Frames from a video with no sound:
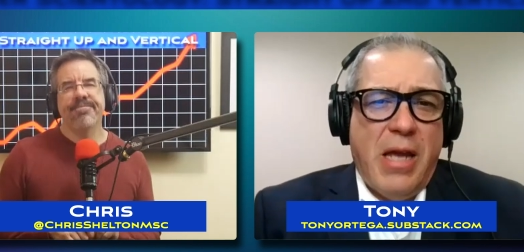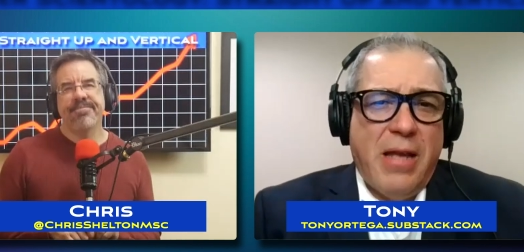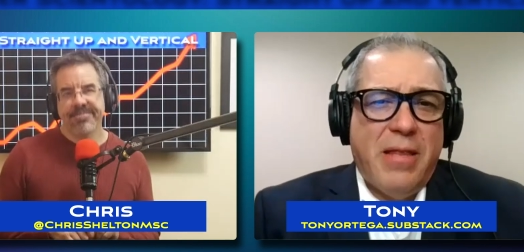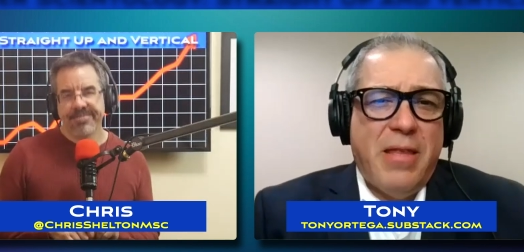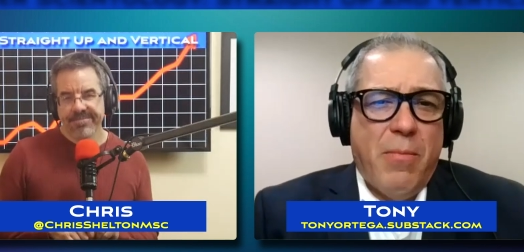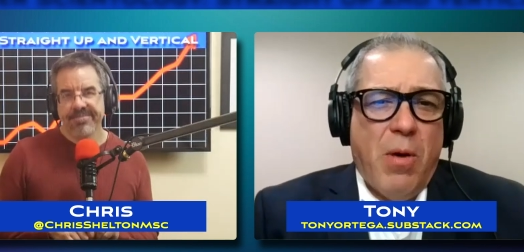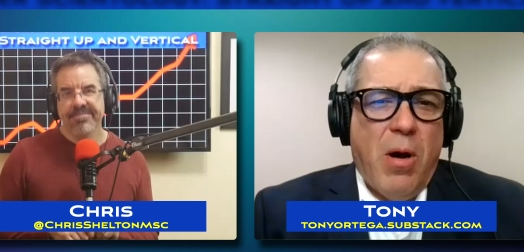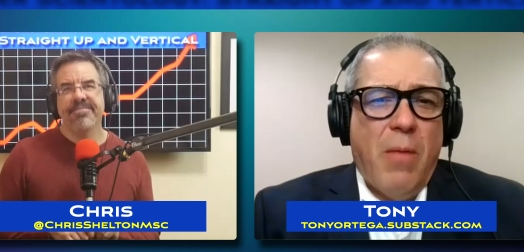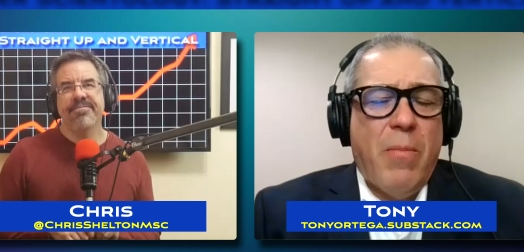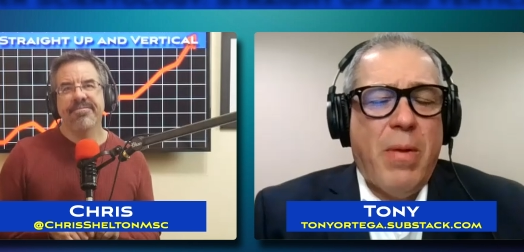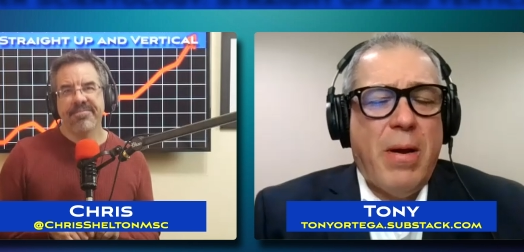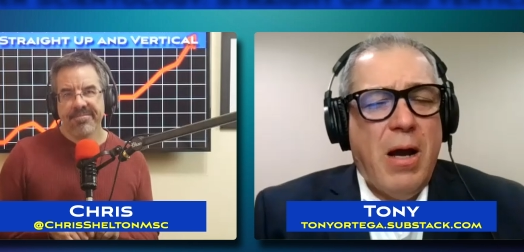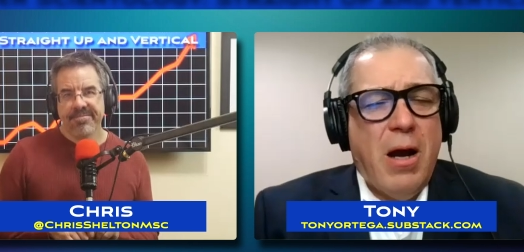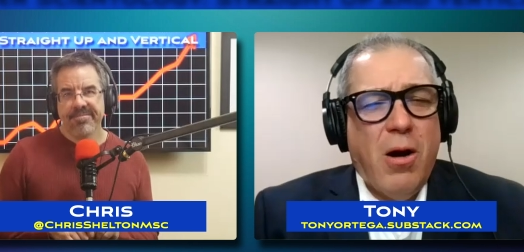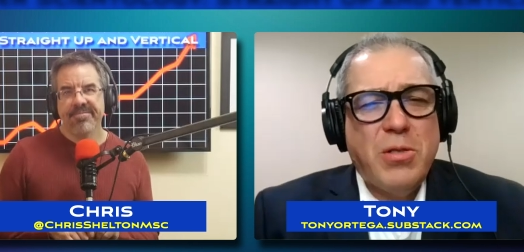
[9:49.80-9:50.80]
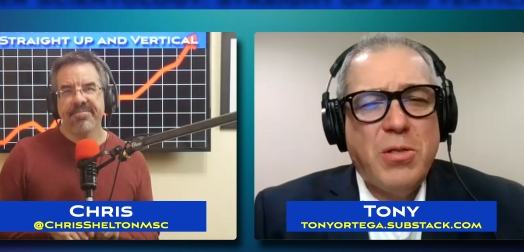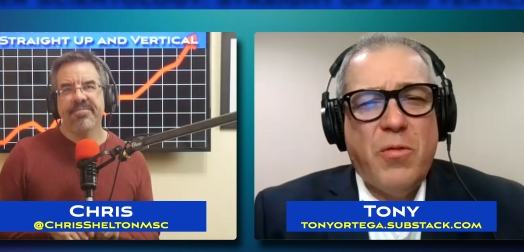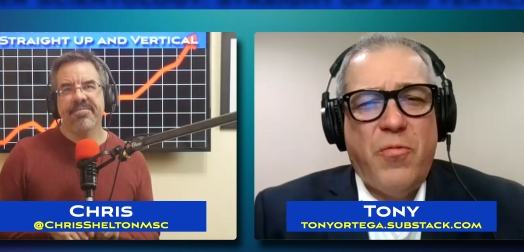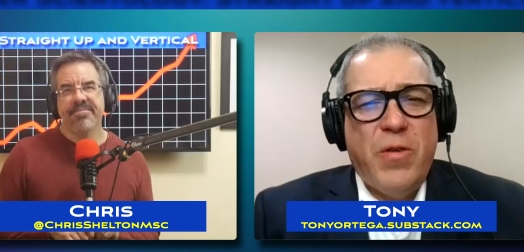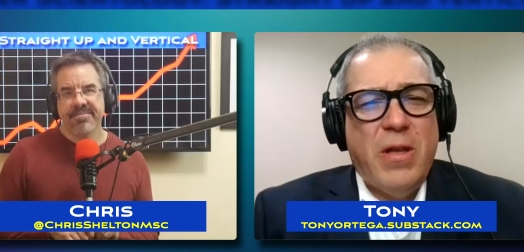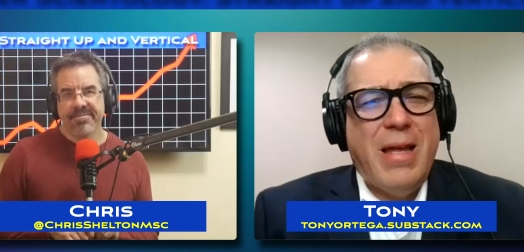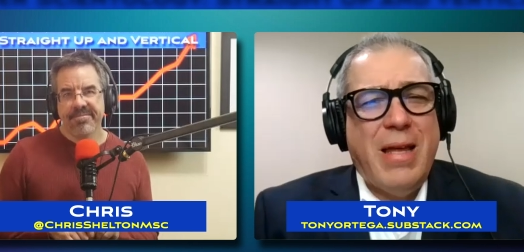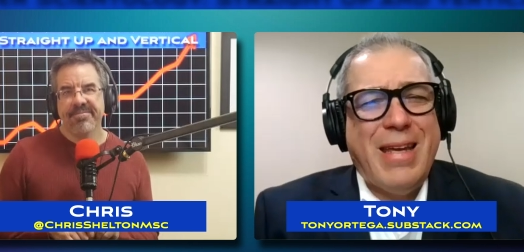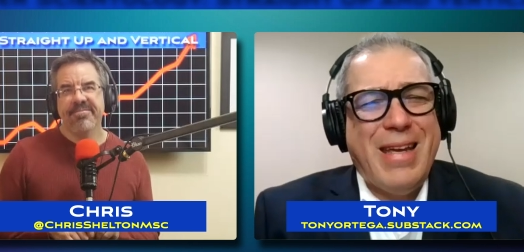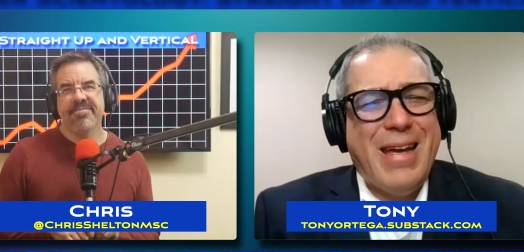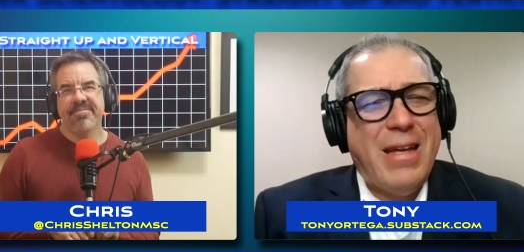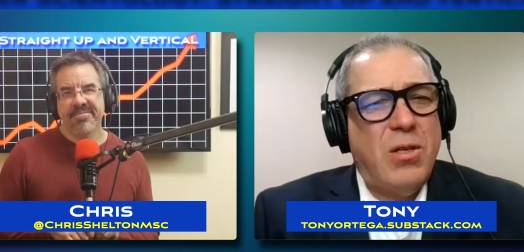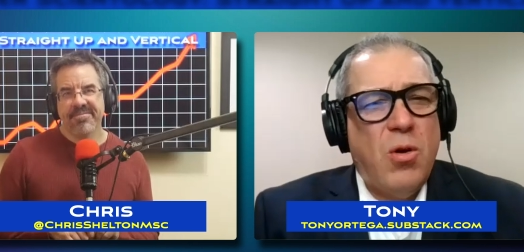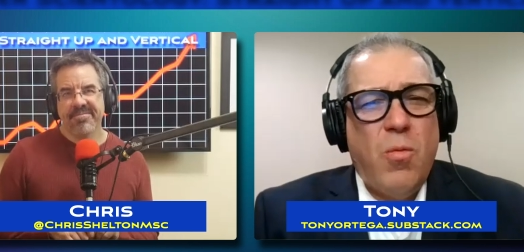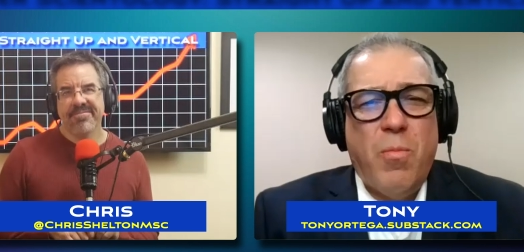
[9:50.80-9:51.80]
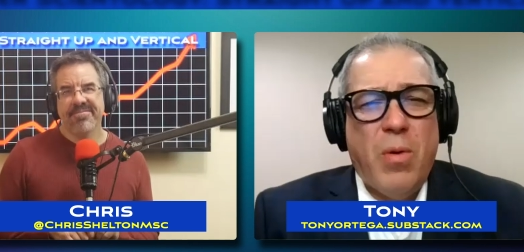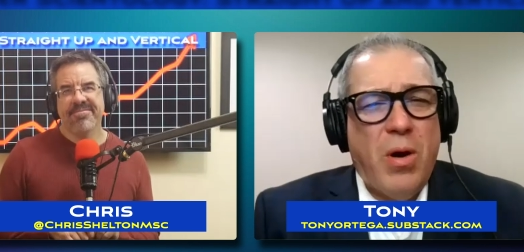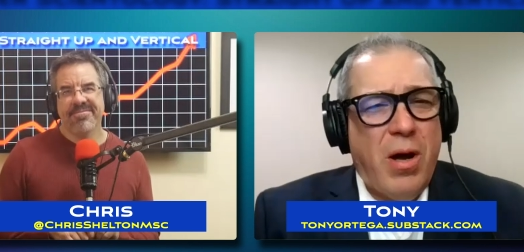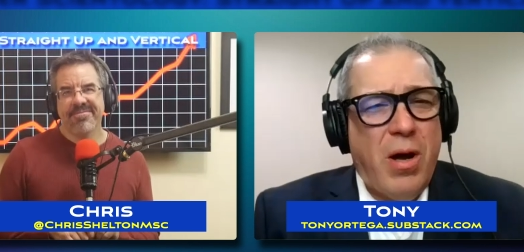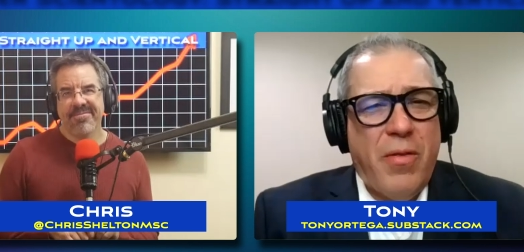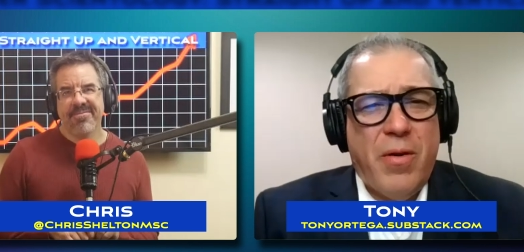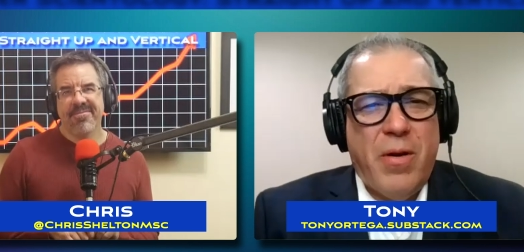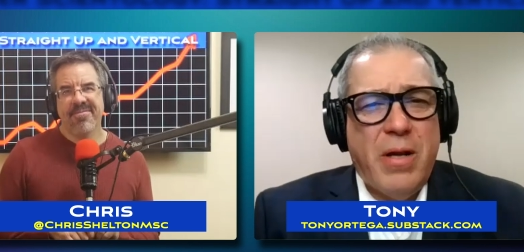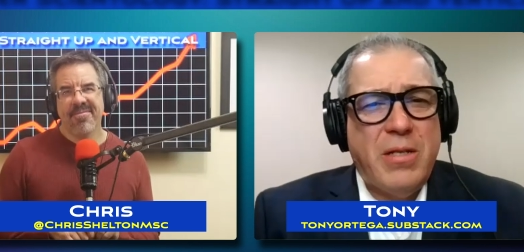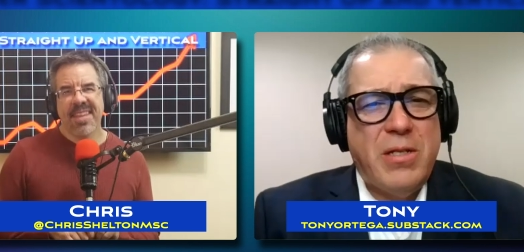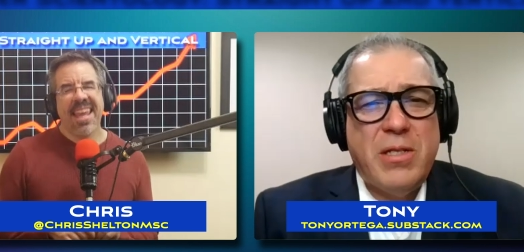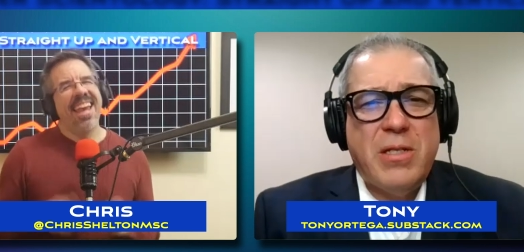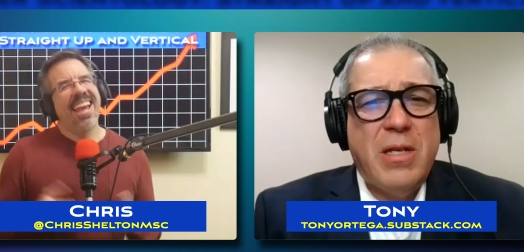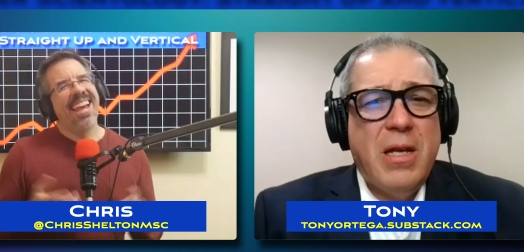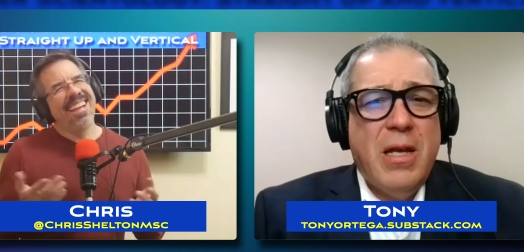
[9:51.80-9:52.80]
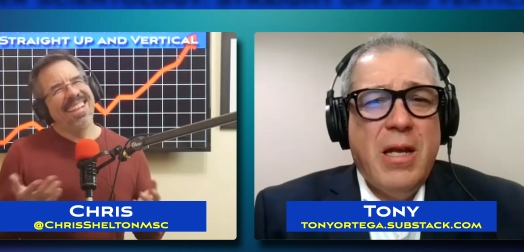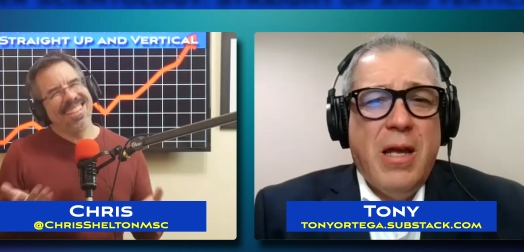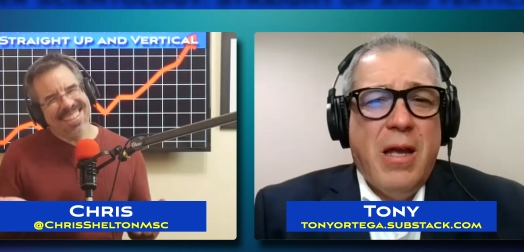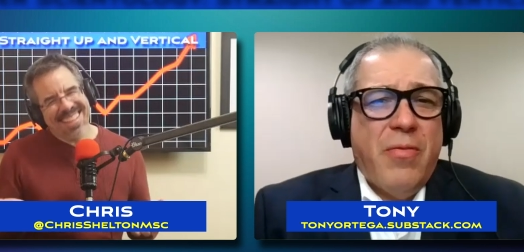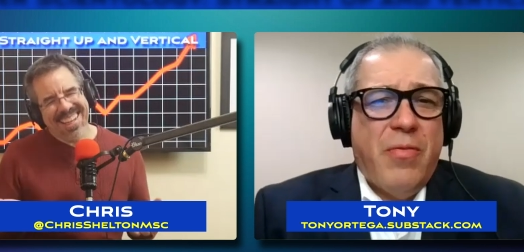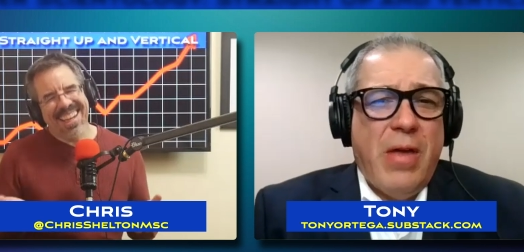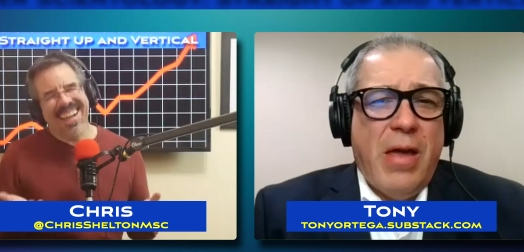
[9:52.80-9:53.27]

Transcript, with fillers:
Speaker 1: to take them on but i also feel like don't bother it's just yeah.